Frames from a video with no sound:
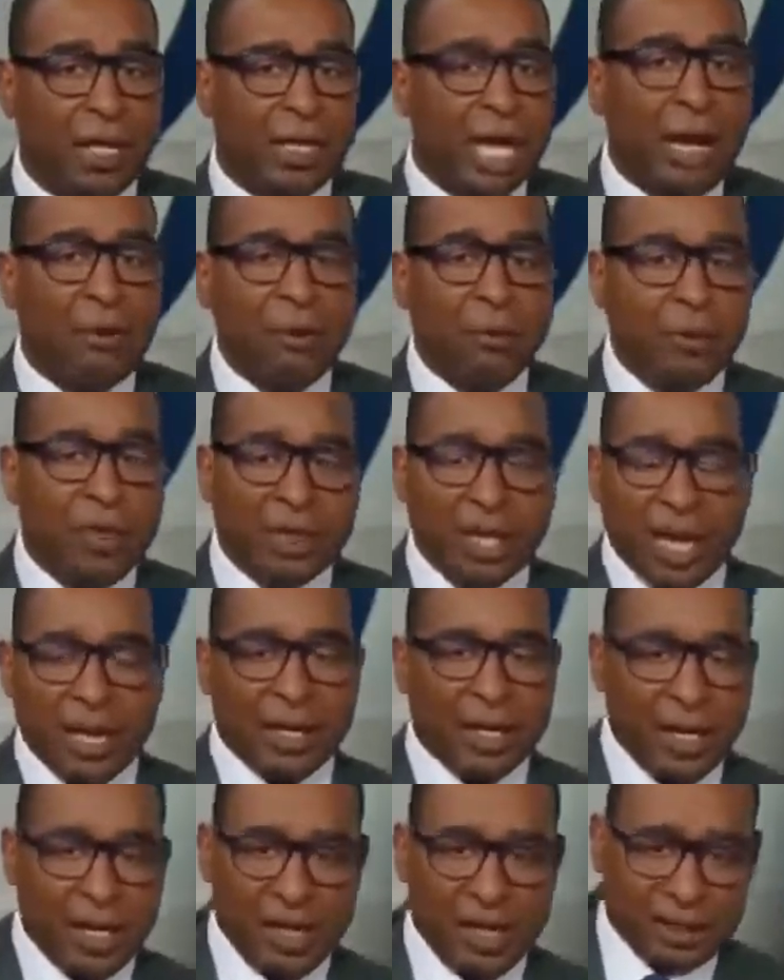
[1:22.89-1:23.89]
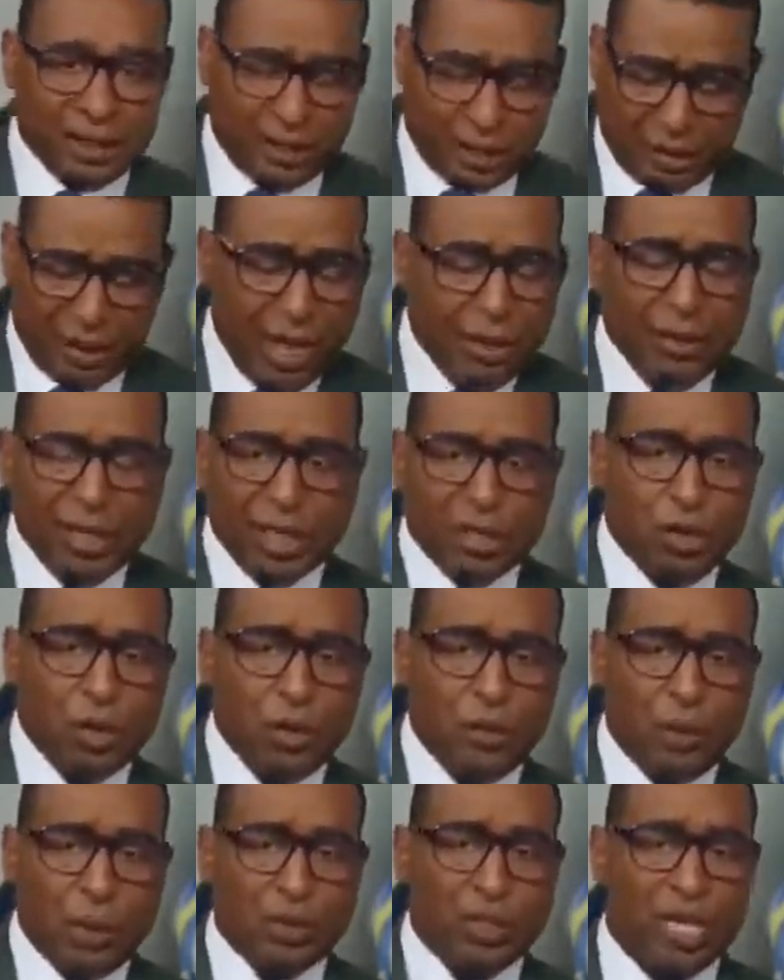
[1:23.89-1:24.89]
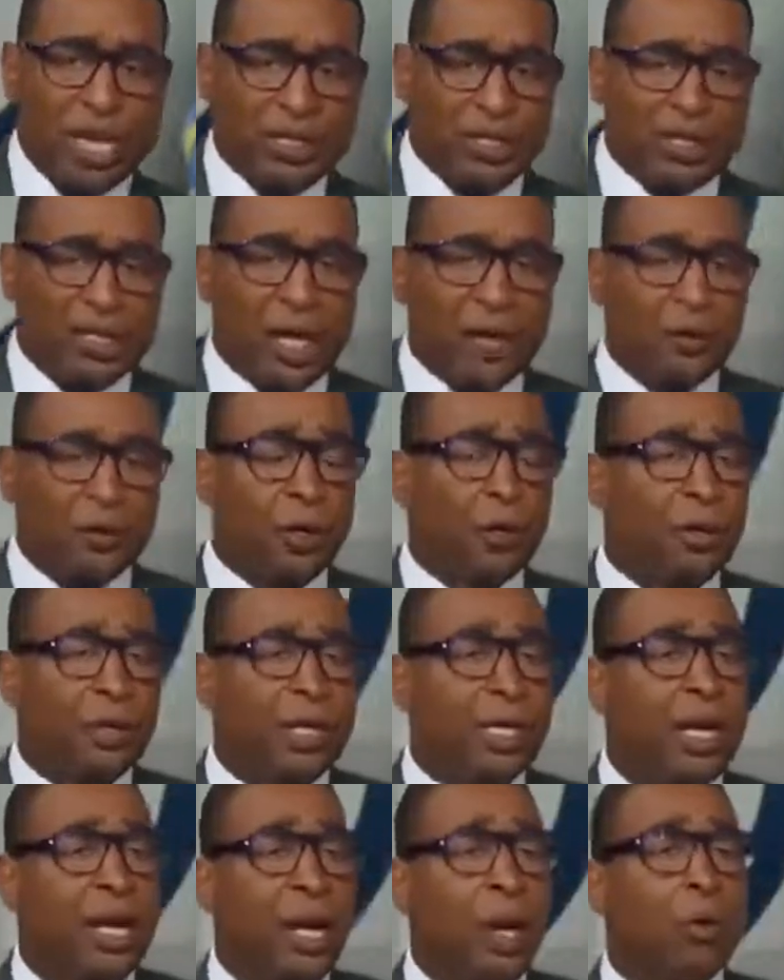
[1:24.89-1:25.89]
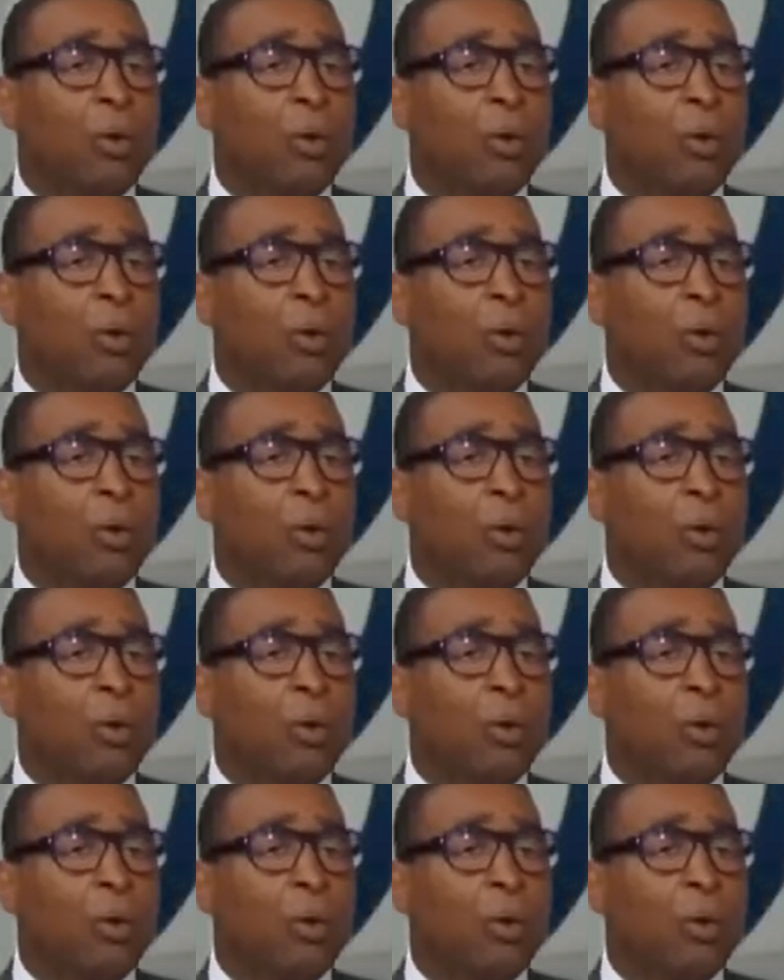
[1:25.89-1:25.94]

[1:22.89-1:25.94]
that would be like him in the Super Bowl is like Steph Curry,